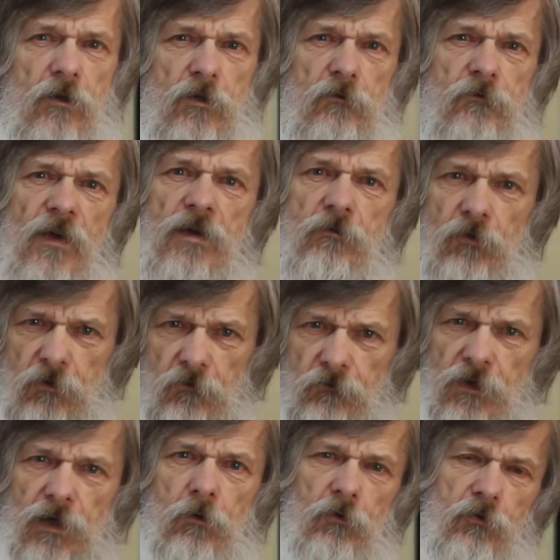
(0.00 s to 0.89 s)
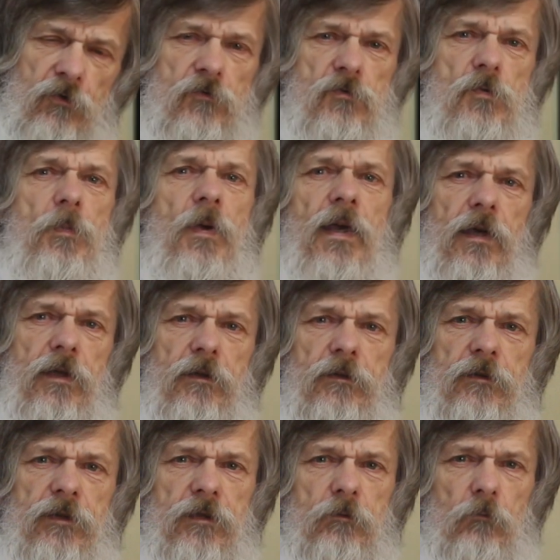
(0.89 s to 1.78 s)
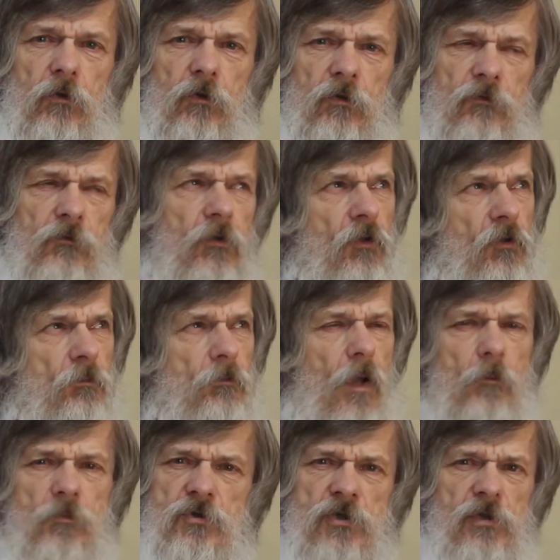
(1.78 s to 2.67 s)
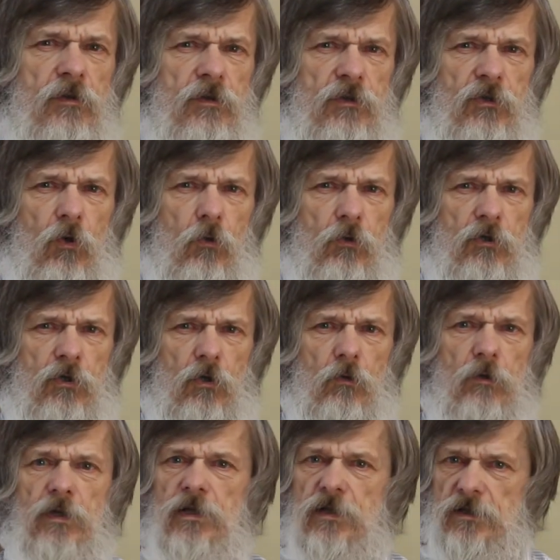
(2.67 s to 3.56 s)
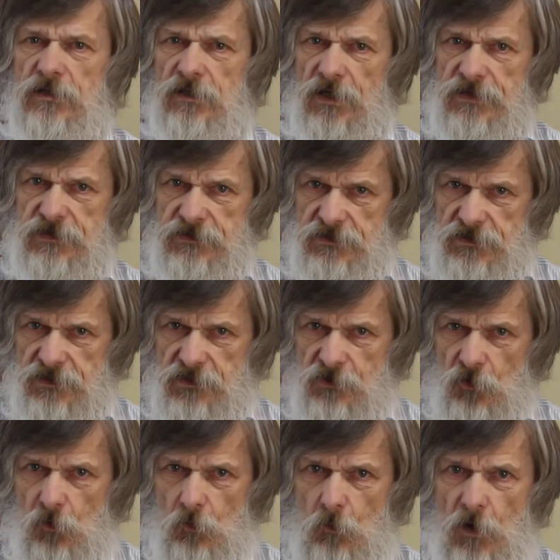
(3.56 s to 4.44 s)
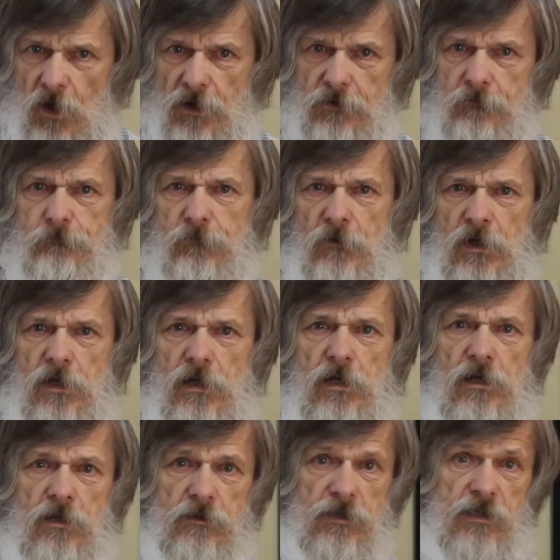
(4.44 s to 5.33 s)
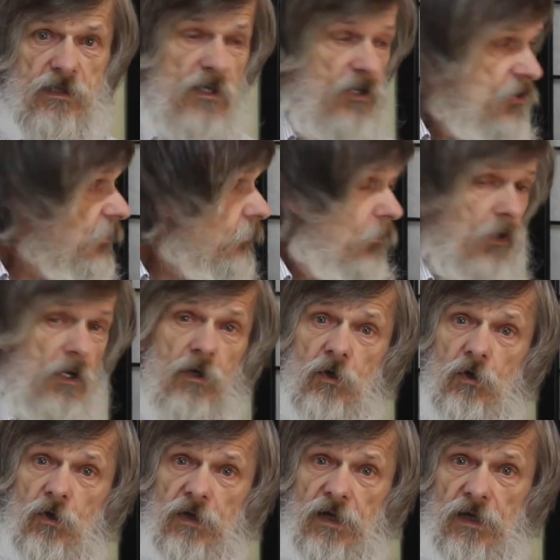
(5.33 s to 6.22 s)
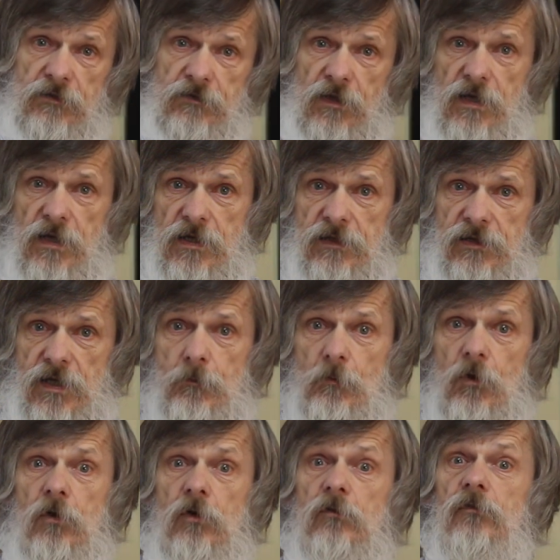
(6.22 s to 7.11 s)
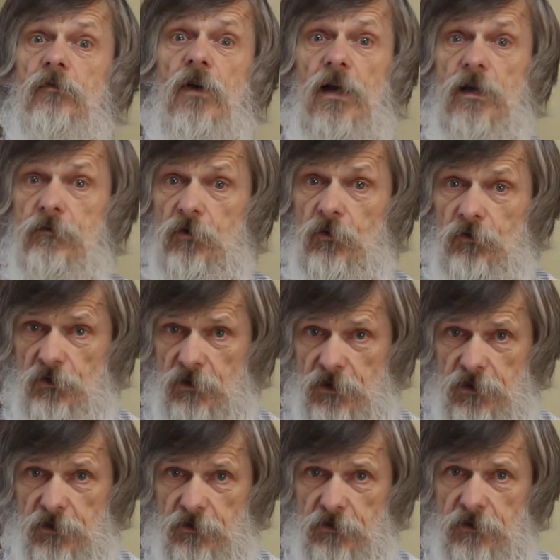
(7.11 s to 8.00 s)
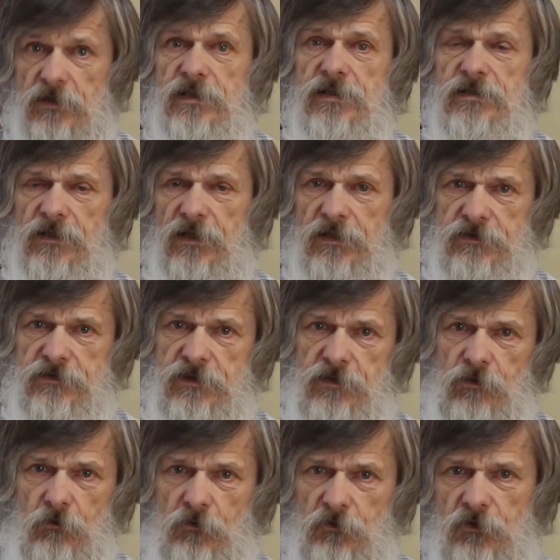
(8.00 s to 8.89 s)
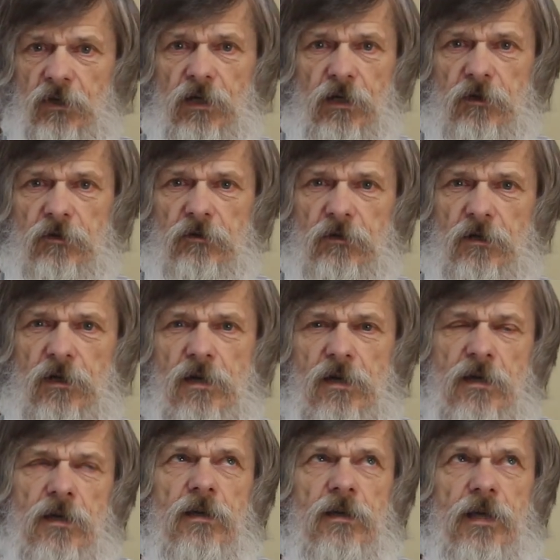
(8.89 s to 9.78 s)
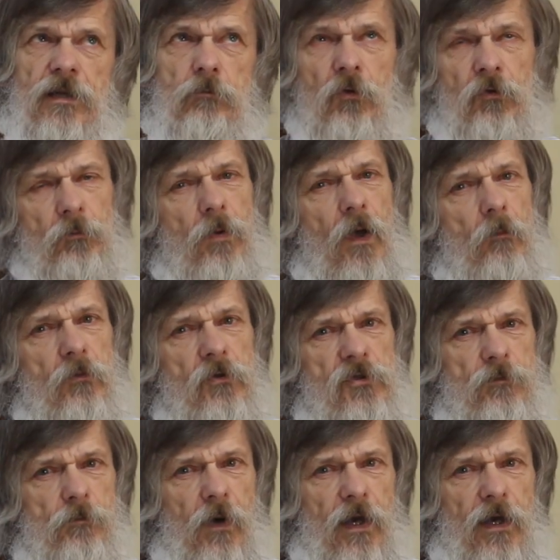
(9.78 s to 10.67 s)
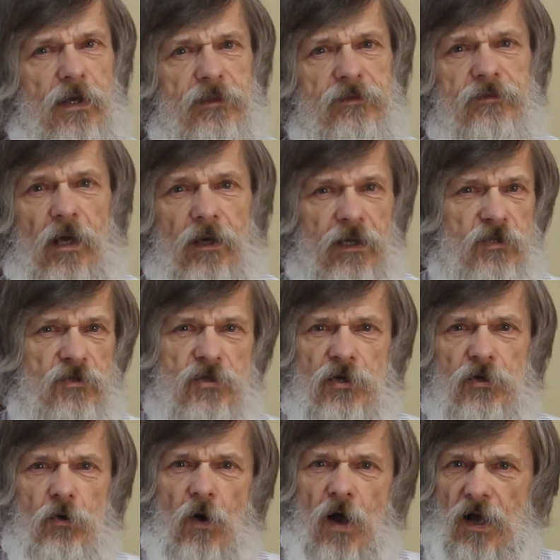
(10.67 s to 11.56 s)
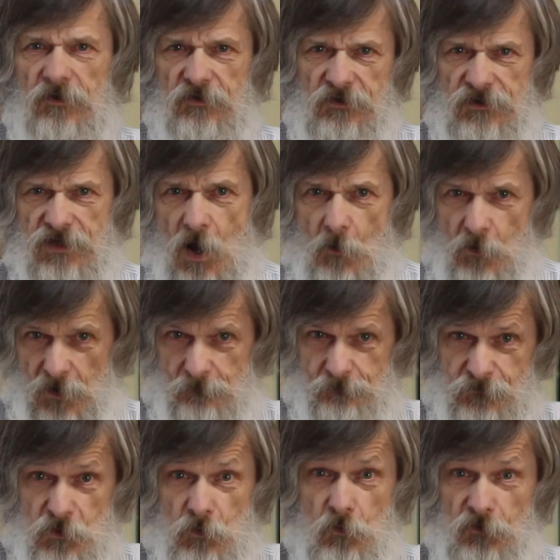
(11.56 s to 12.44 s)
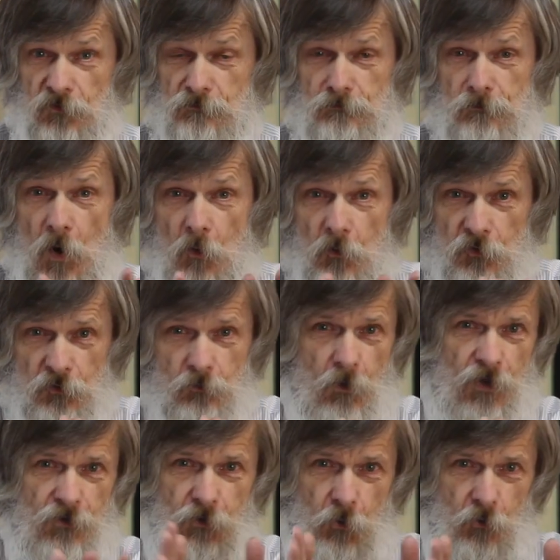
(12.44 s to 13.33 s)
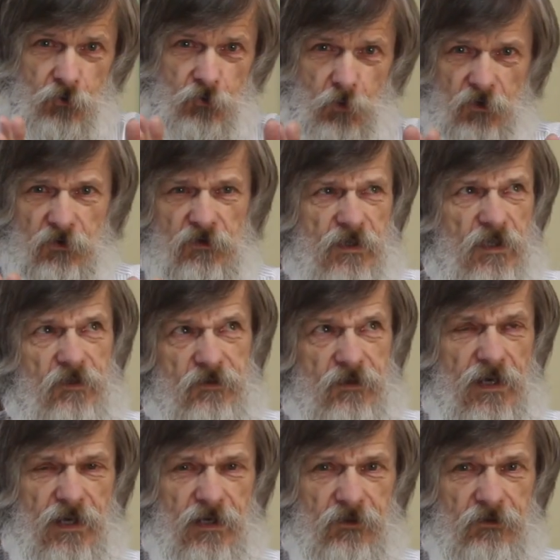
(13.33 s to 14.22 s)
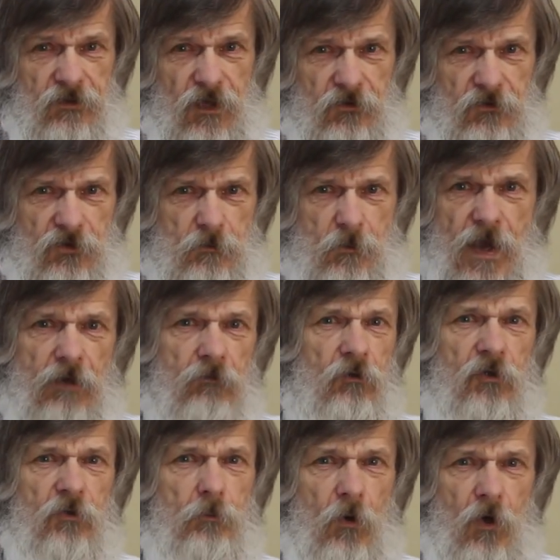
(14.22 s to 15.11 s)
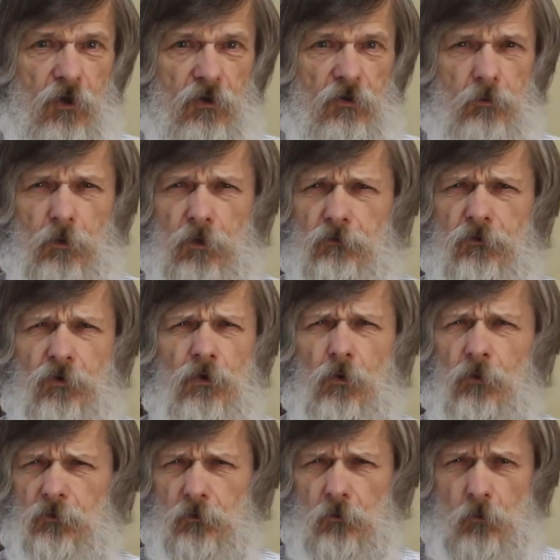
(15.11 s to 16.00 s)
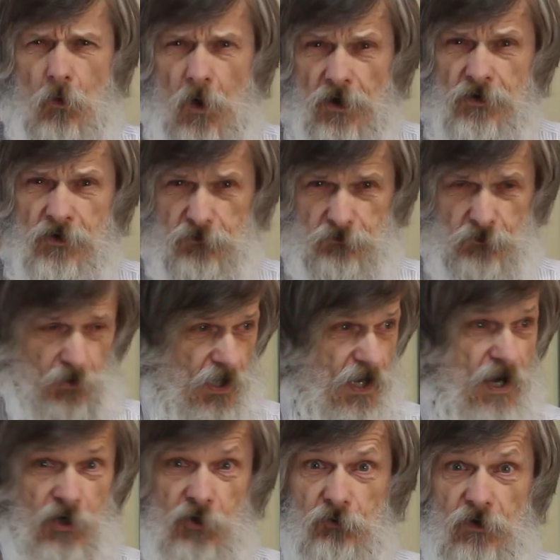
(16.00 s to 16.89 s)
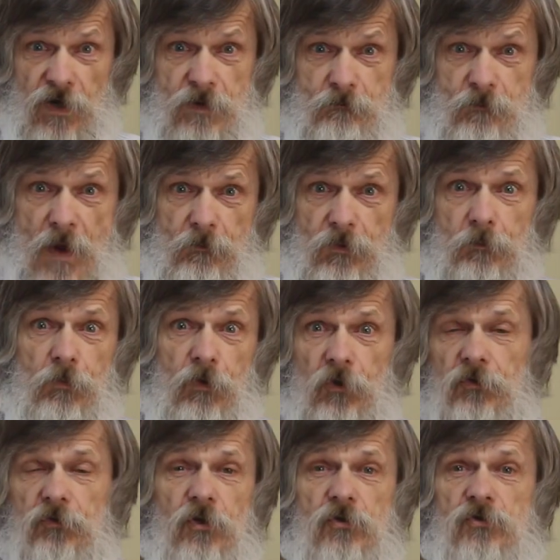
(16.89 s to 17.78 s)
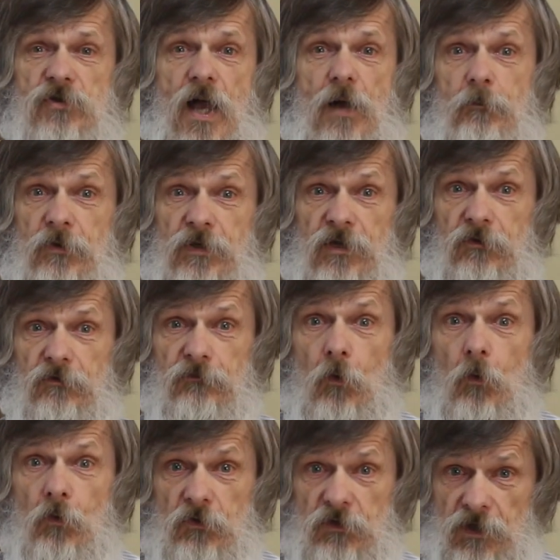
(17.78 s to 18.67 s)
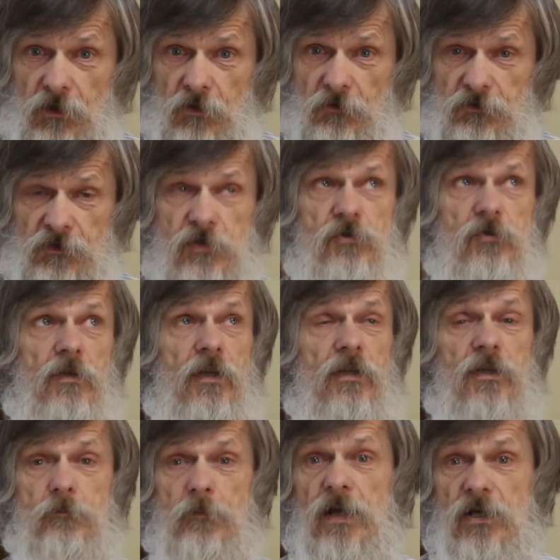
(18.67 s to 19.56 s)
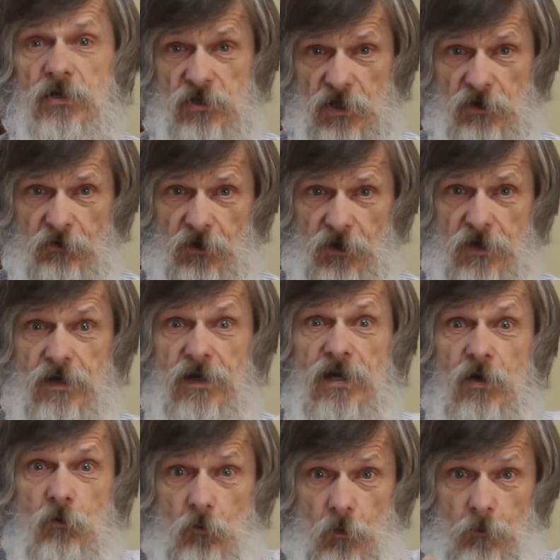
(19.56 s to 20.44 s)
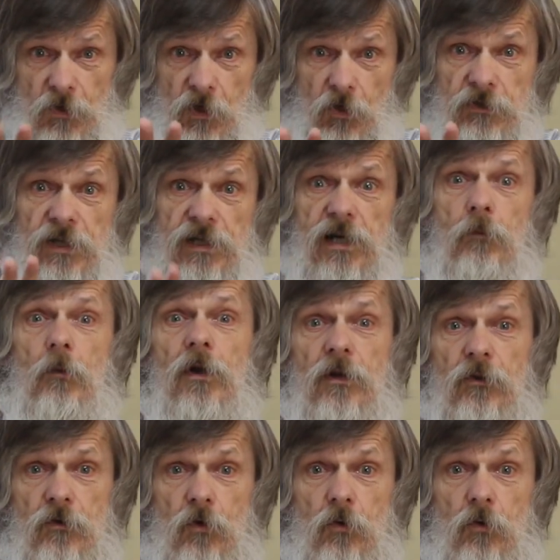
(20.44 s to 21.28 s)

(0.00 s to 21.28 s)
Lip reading: The Favorite Flowers of Japan. It was first published here in Tokyo in 1901. The edition we're going to look at today came along 5 years later, in 1906. It was published by Takejiro Hasegawa, who is most well known to us these days as the man responsible for those wonderful crepe paper books on Japanese folktales issued in the Meiji era. We'll be looking at one of